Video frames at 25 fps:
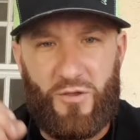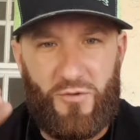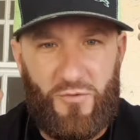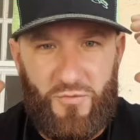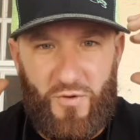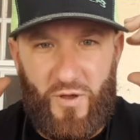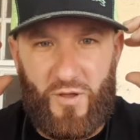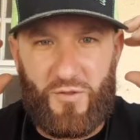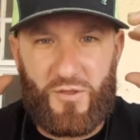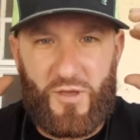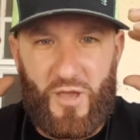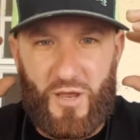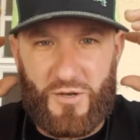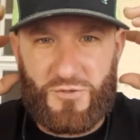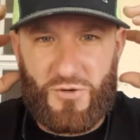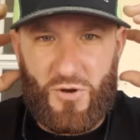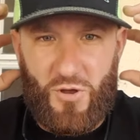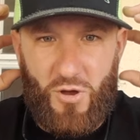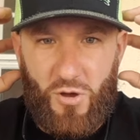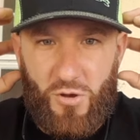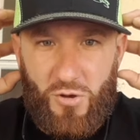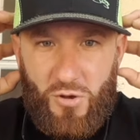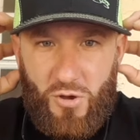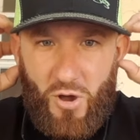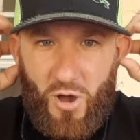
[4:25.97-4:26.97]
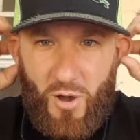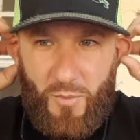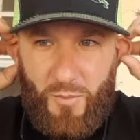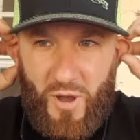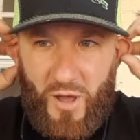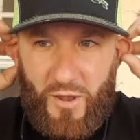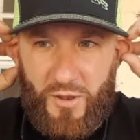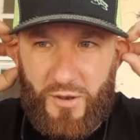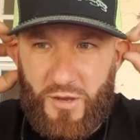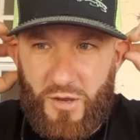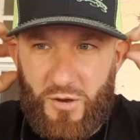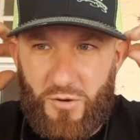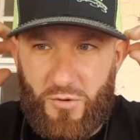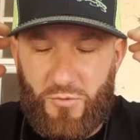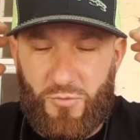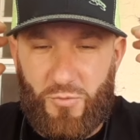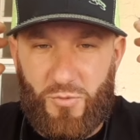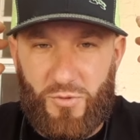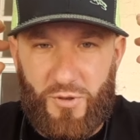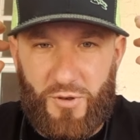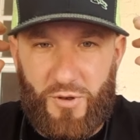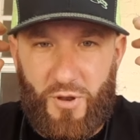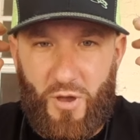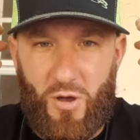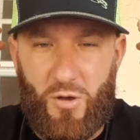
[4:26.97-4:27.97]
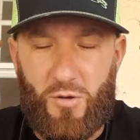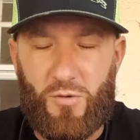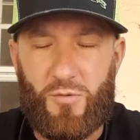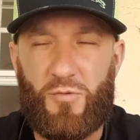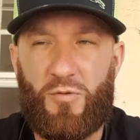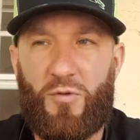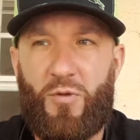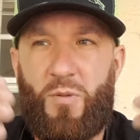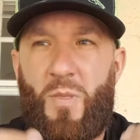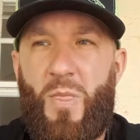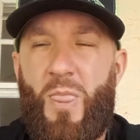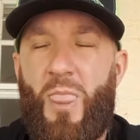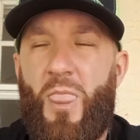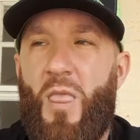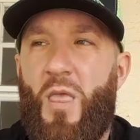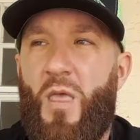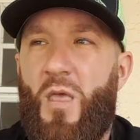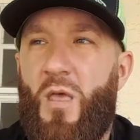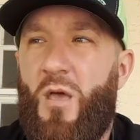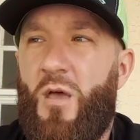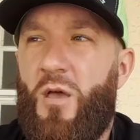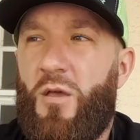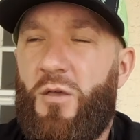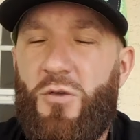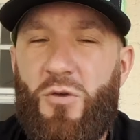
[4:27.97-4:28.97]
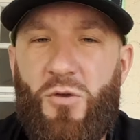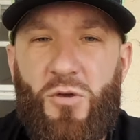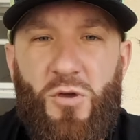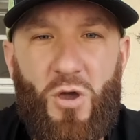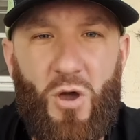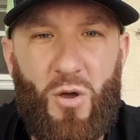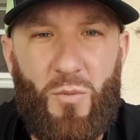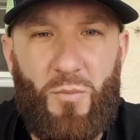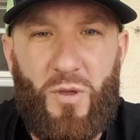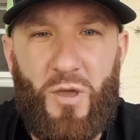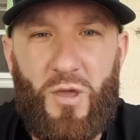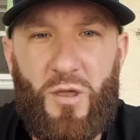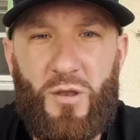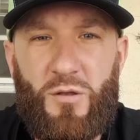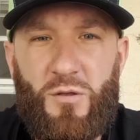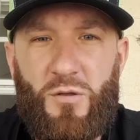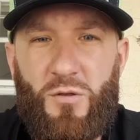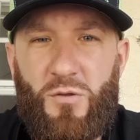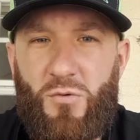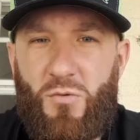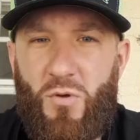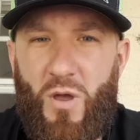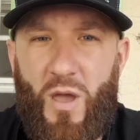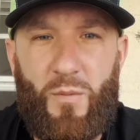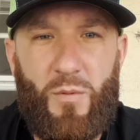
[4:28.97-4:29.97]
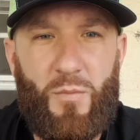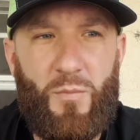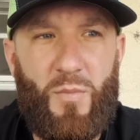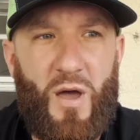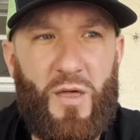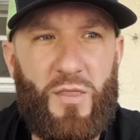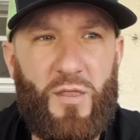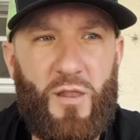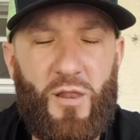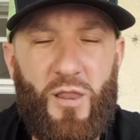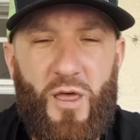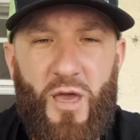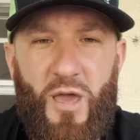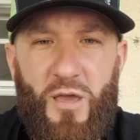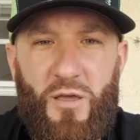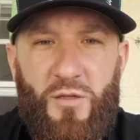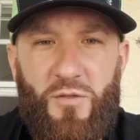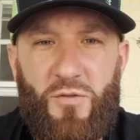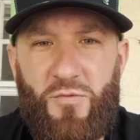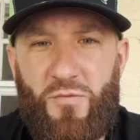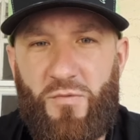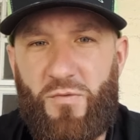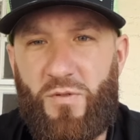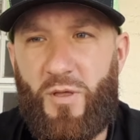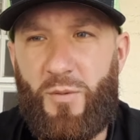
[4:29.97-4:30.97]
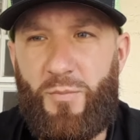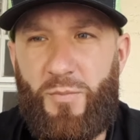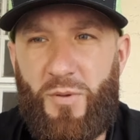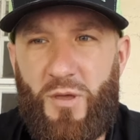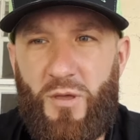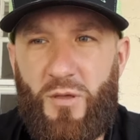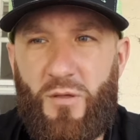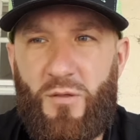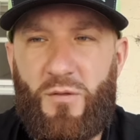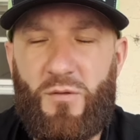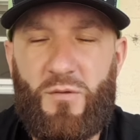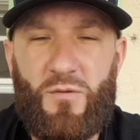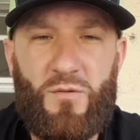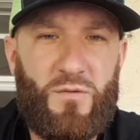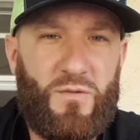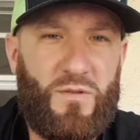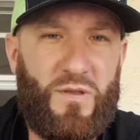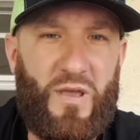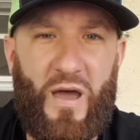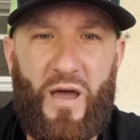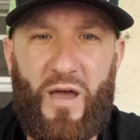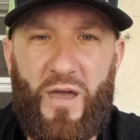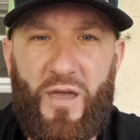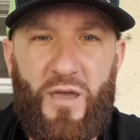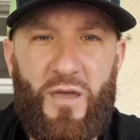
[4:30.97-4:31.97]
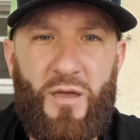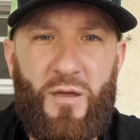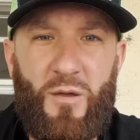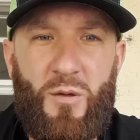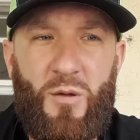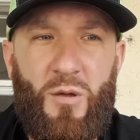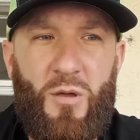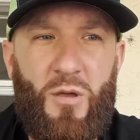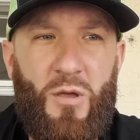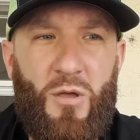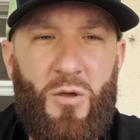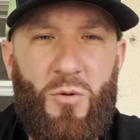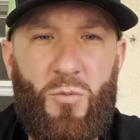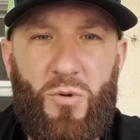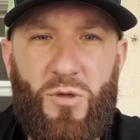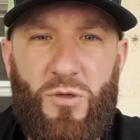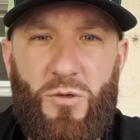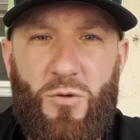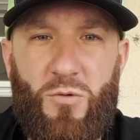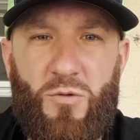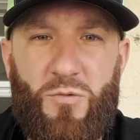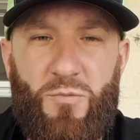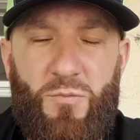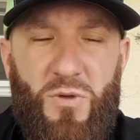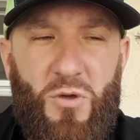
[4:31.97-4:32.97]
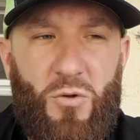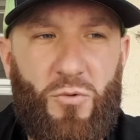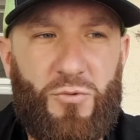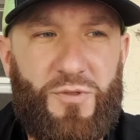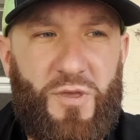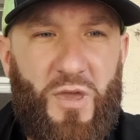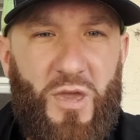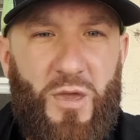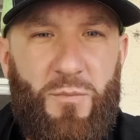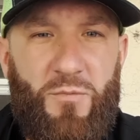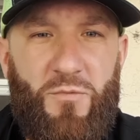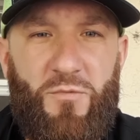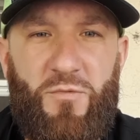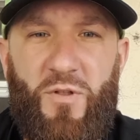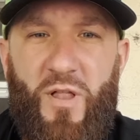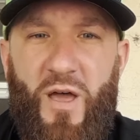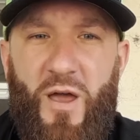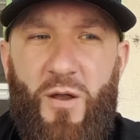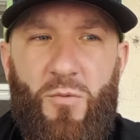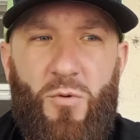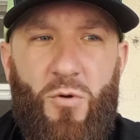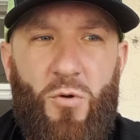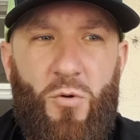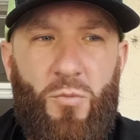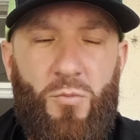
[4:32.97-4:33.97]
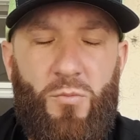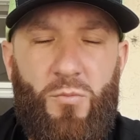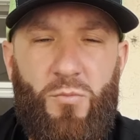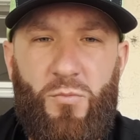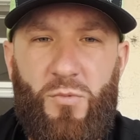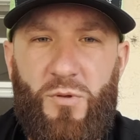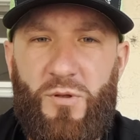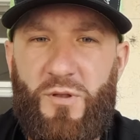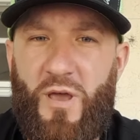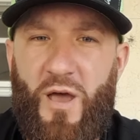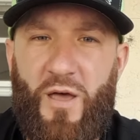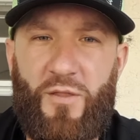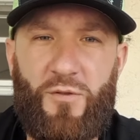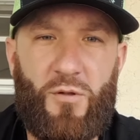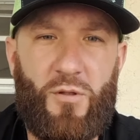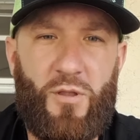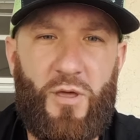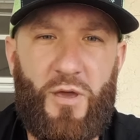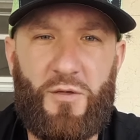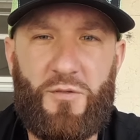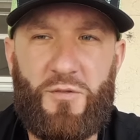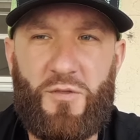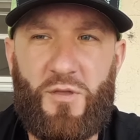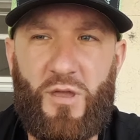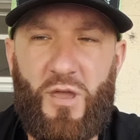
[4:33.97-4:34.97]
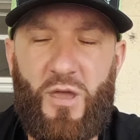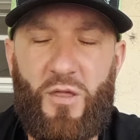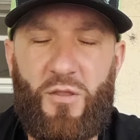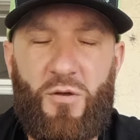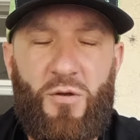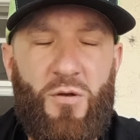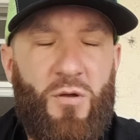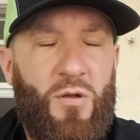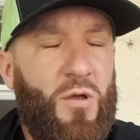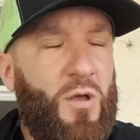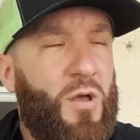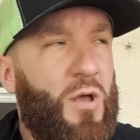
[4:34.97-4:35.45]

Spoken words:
finally got your hog caught by the ears with the dogs. You come in, grab it by the legs, flip it, tie it. We use mule tape, flat rope. We tie their legs together.